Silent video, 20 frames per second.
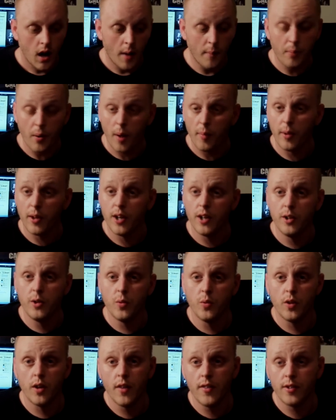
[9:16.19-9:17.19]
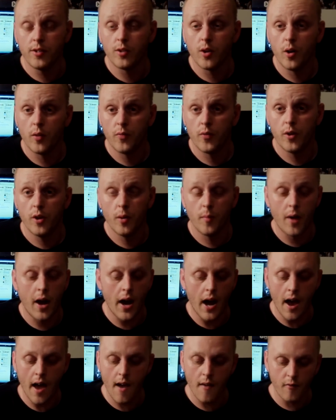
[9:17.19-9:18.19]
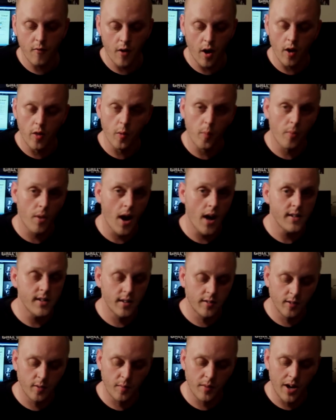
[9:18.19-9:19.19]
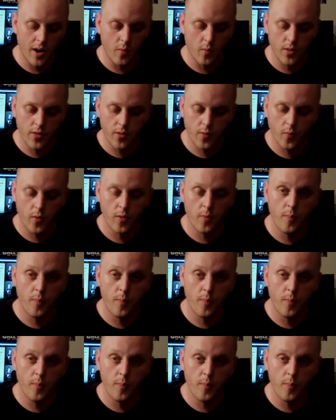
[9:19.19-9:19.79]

I'm probably going to do another song for him. I have other projects coming out with